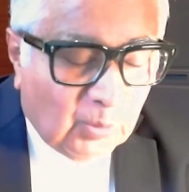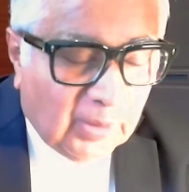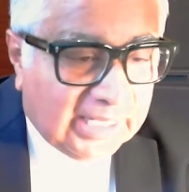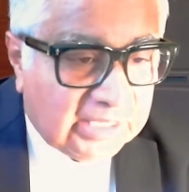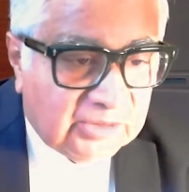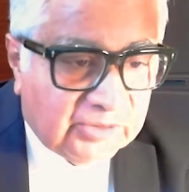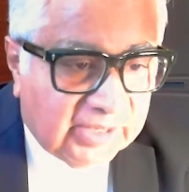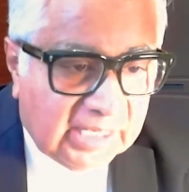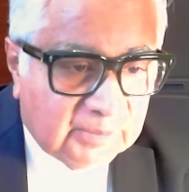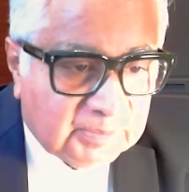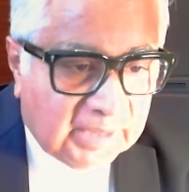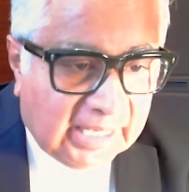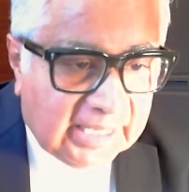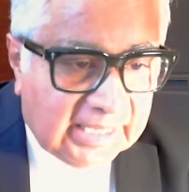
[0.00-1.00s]
1 and 3
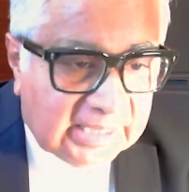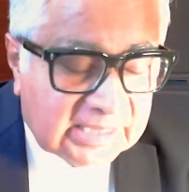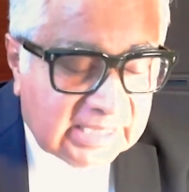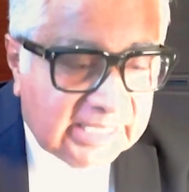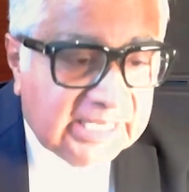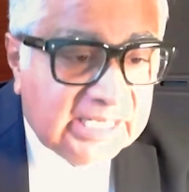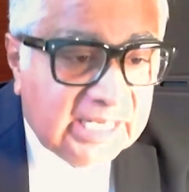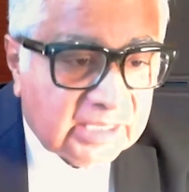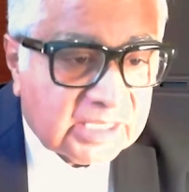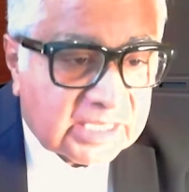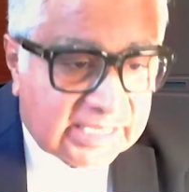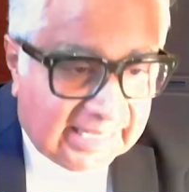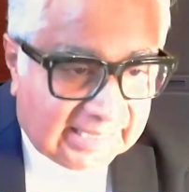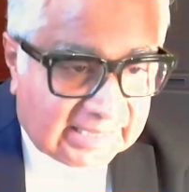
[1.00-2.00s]
apply. It's an
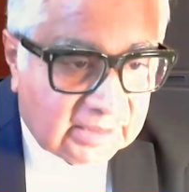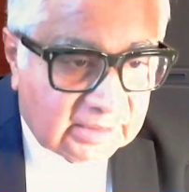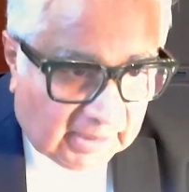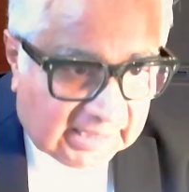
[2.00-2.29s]
Indian state.